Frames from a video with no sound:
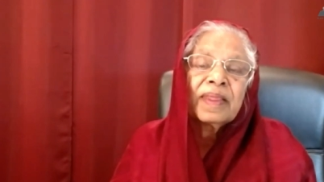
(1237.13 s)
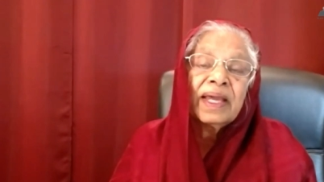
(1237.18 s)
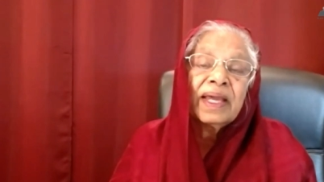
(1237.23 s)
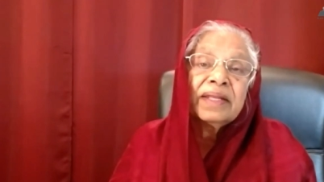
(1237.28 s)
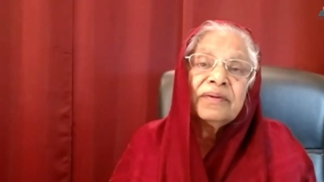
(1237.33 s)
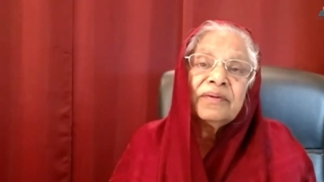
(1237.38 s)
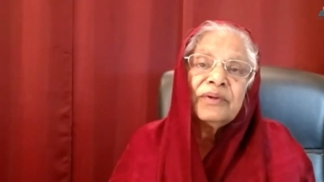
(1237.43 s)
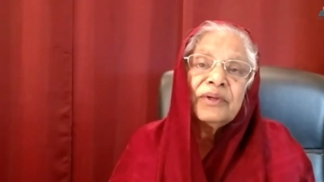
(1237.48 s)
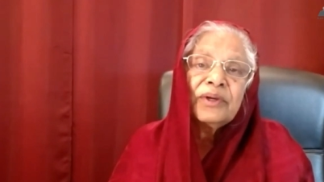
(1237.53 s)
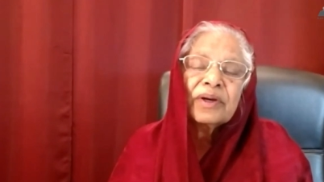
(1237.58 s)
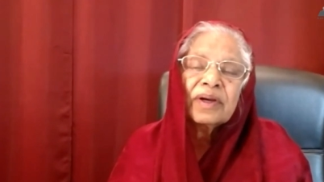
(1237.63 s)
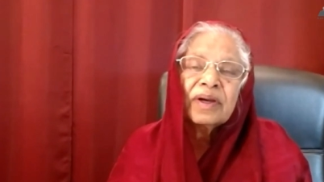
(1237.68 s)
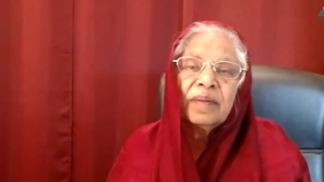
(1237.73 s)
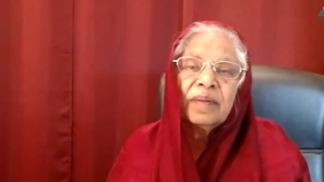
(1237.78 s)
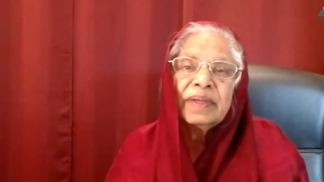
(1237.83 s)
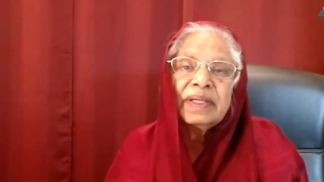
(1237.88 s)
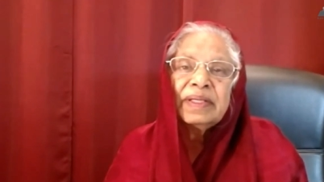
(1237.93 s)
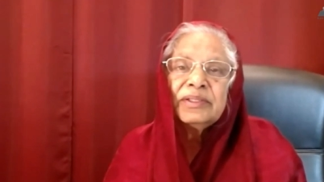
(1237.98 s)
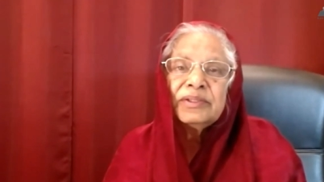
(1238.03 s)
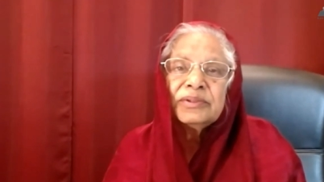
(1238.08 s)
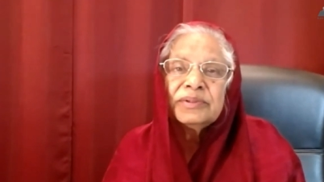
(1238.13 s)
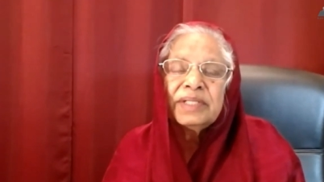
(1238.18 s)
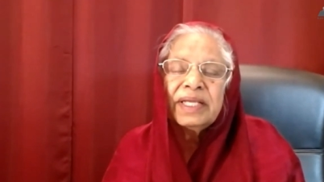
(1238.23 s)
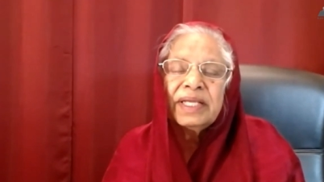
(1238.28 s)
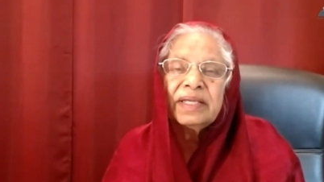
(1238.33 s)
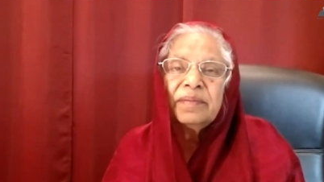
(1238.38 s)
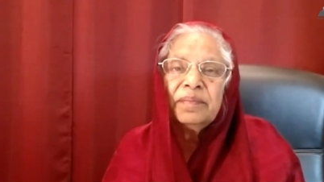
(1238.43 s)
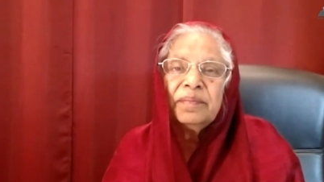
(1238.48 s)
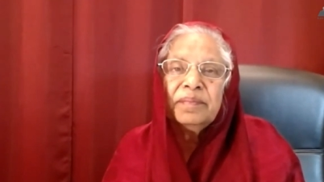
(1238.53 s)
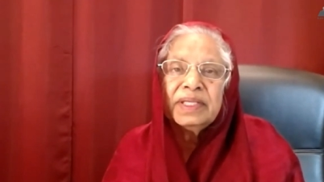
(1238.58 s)
And you're coming to
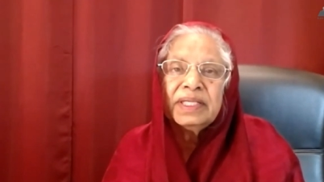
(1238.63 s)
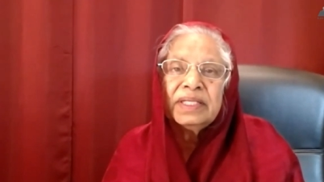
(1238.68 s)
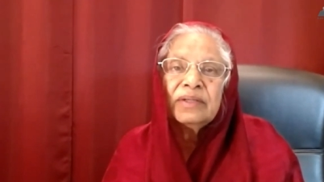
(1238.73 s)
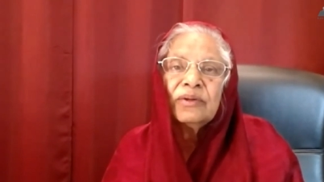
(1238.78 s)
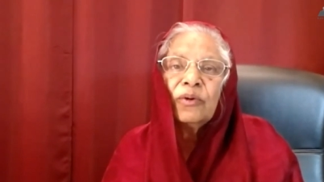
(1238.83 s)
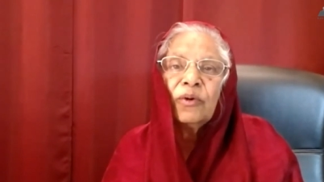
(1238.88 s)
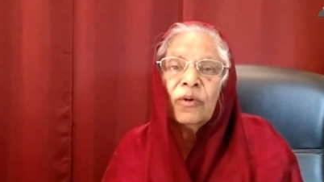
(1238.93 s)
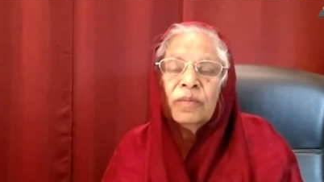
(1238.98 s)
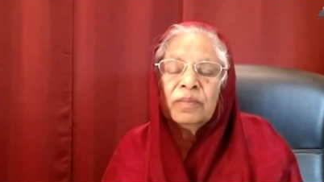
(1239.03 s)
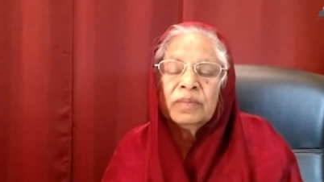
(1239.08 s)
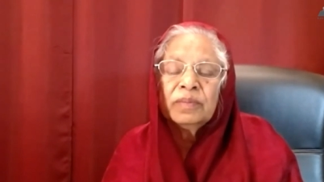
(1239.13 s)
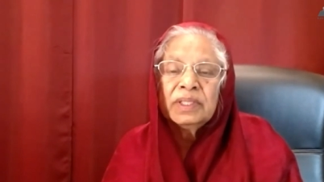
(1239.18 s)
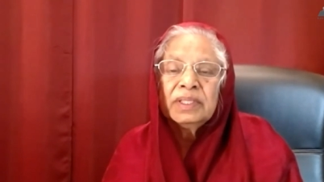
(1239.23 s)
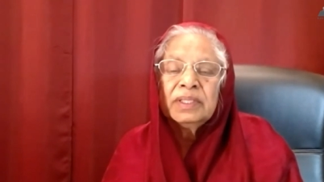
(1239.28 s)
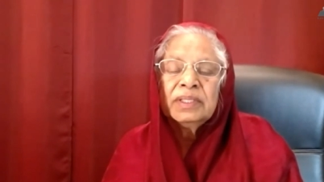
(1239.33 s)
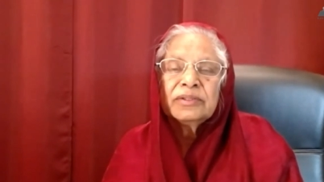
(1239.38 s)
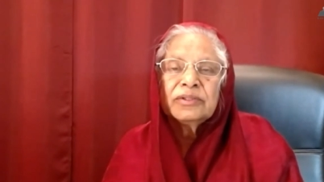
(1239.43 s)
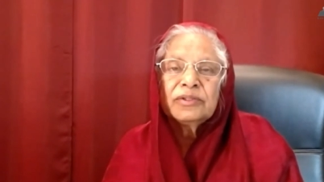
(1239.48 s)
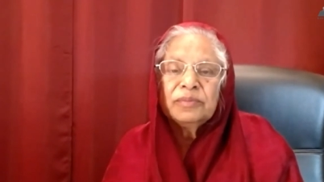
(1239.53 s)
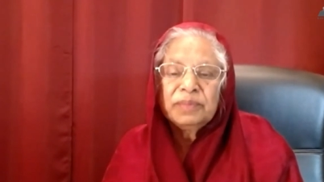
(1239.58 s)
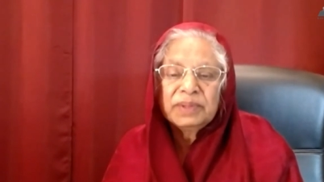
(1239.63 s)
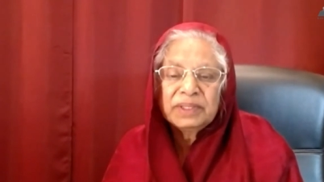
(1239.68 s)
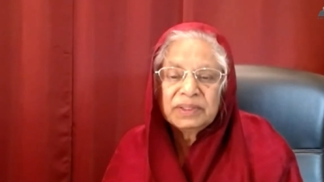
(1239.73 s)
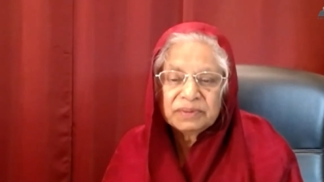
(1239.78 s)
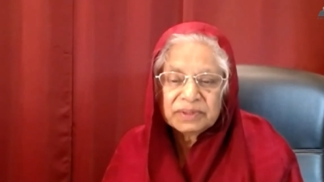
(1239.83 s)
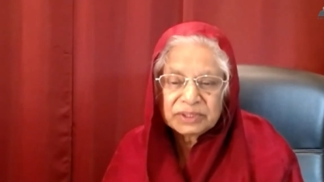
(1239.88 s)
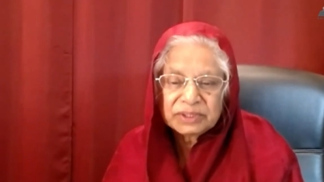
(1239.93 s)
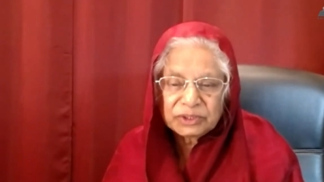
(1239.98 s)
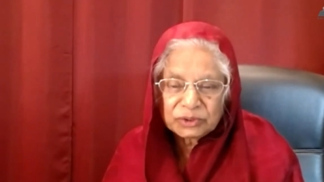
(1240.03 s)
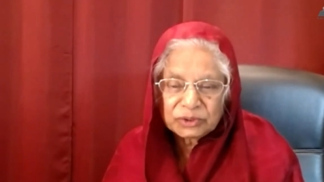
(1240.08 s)
take me home to be
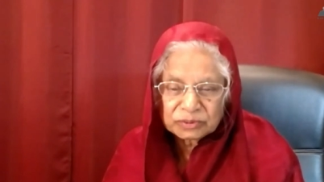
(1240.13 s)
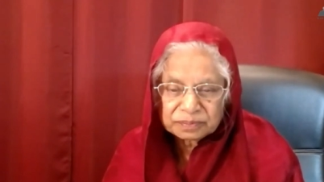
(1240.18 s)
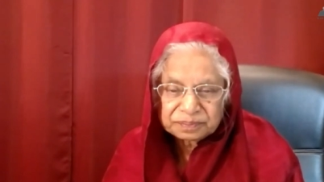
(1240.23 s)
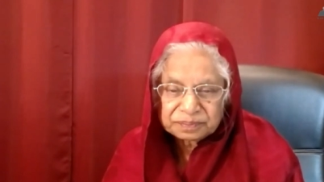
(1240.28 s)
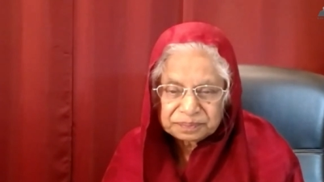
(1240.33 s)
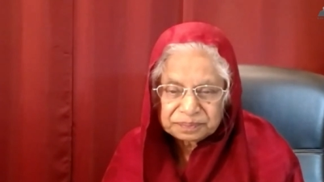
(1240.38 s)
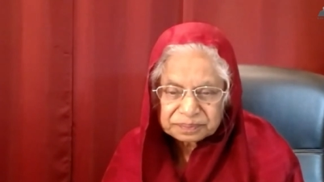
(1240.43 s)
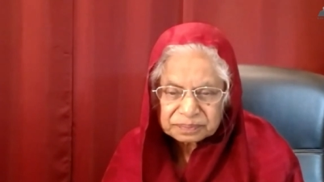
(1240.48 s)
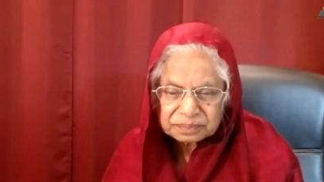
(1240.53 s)
with you.